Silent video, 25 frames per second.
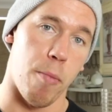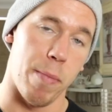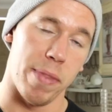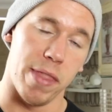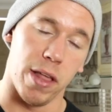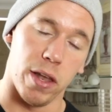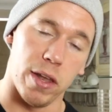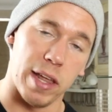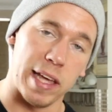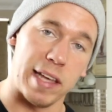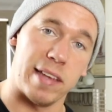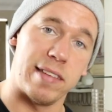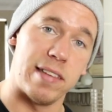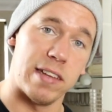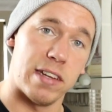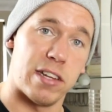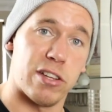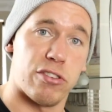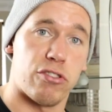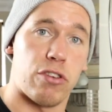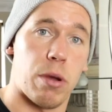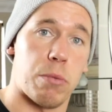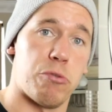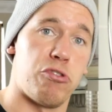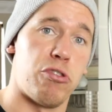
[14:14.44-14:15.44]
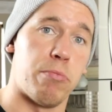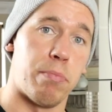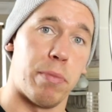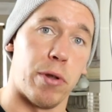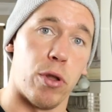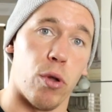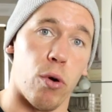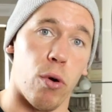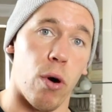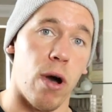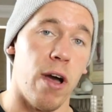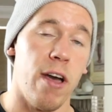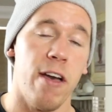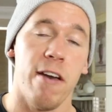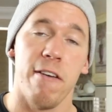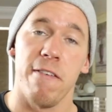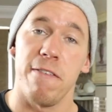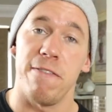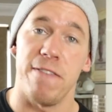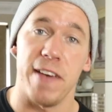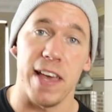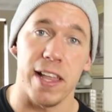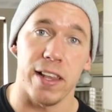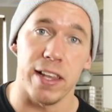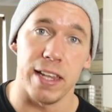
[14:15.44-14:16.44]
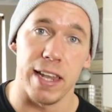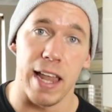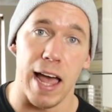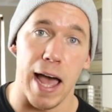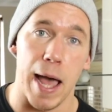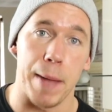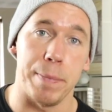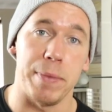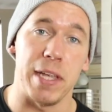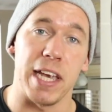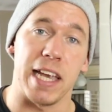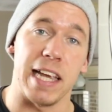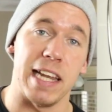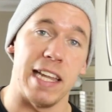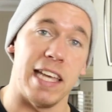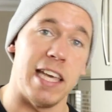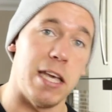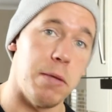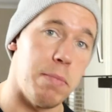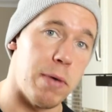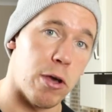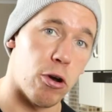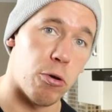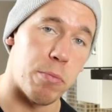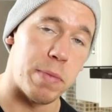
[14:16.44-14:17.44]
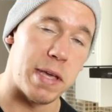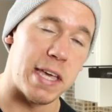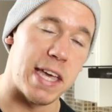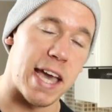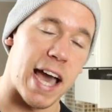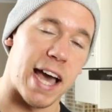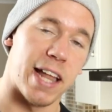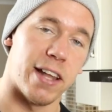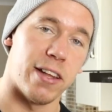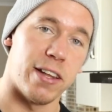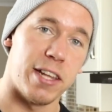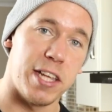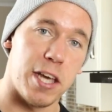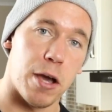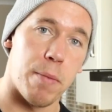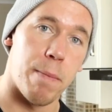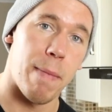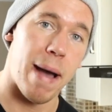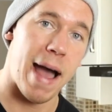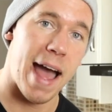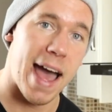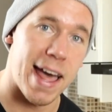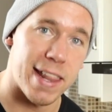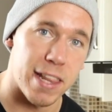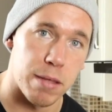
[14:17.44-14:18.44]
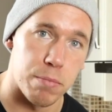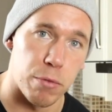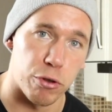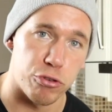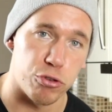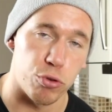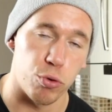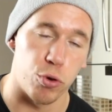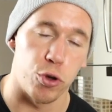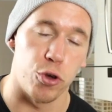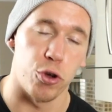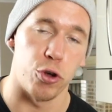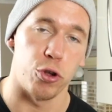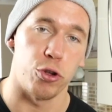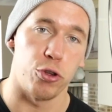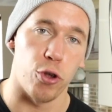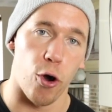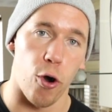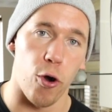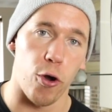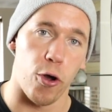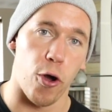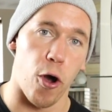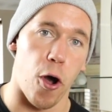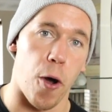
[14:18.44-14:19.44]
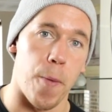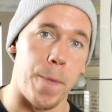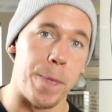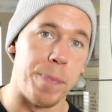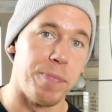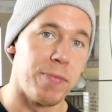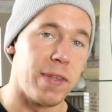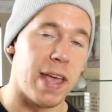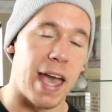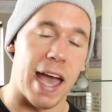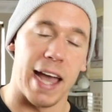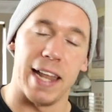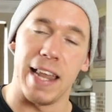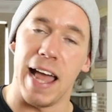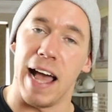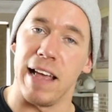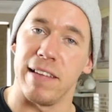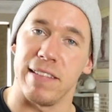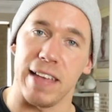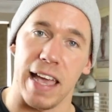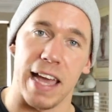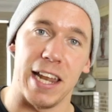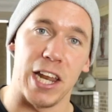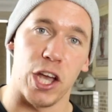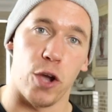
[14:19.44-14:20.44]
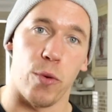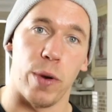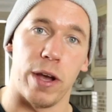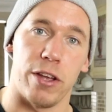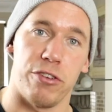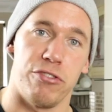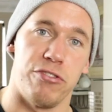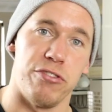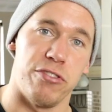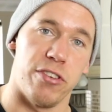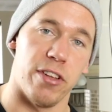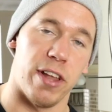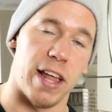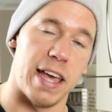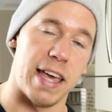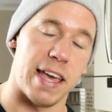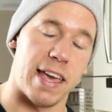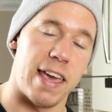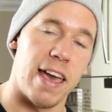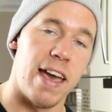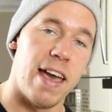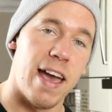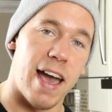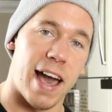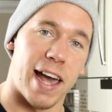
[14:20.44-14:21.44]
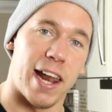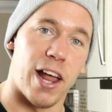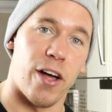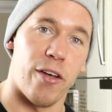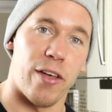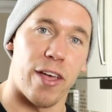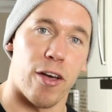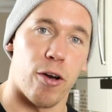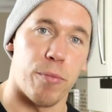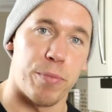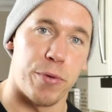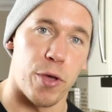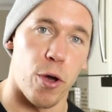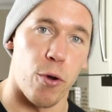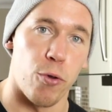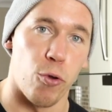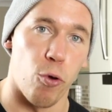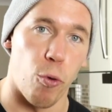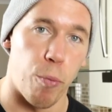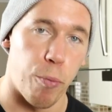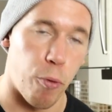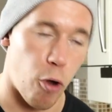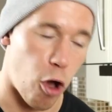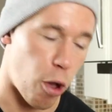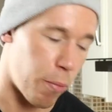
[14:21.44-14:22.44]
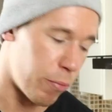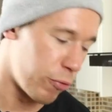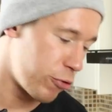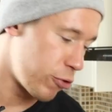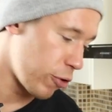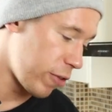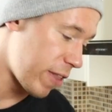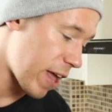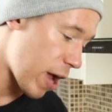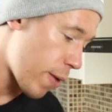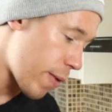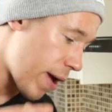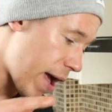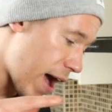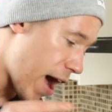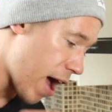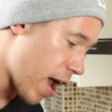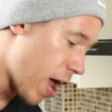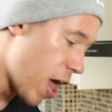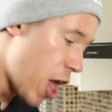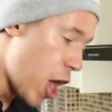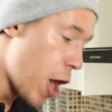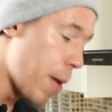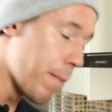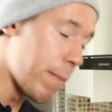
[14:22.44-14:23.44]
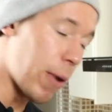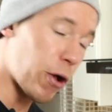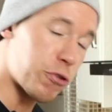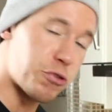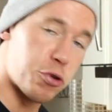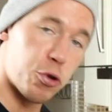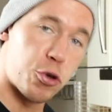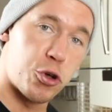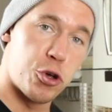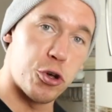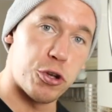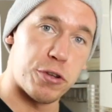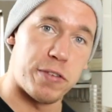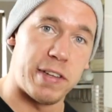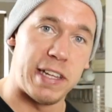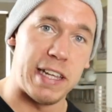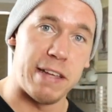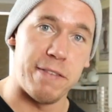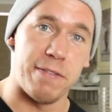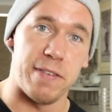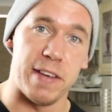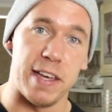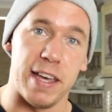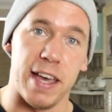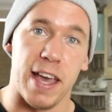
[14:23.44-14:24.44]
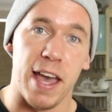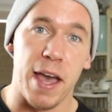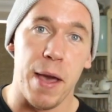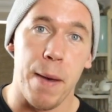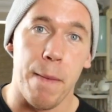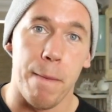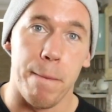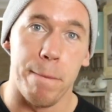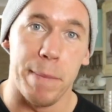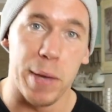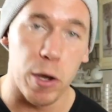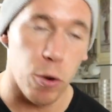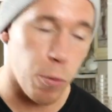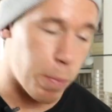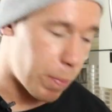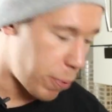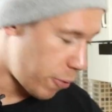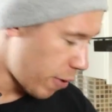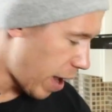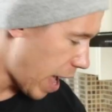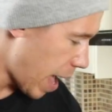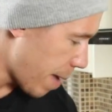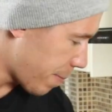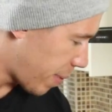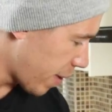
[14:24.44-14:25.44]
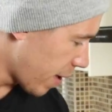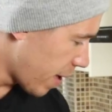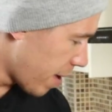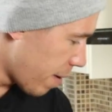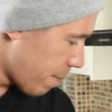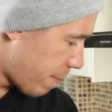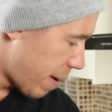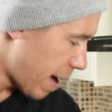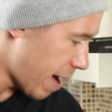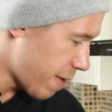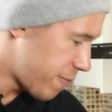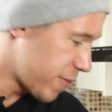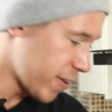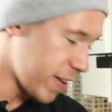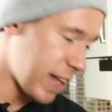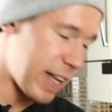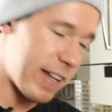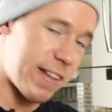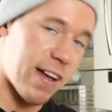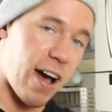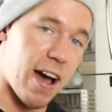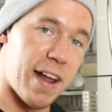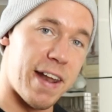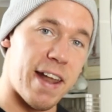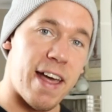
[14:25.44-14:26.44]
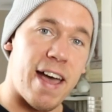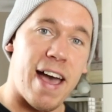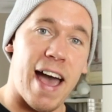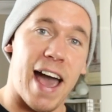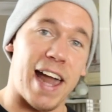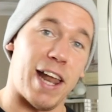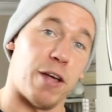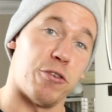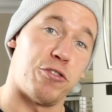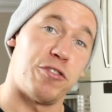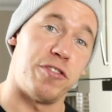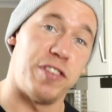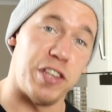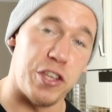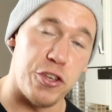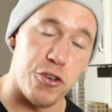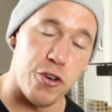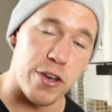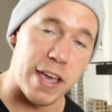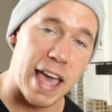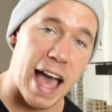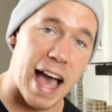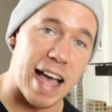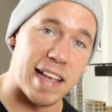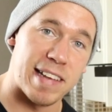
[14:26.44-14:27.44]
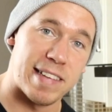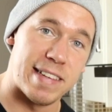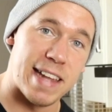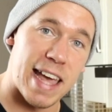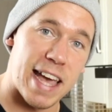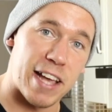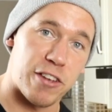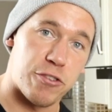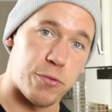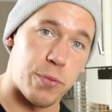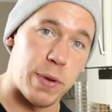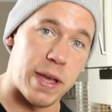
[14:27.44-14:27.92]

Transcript: The link's in the description below. Failing that, you can email me at liam@themusclecook.com and ask any questions you like, and I'll help you out, no problem. So there we are, Muscle Cook TV, meal prep, perfectly done, and I'll see you guys next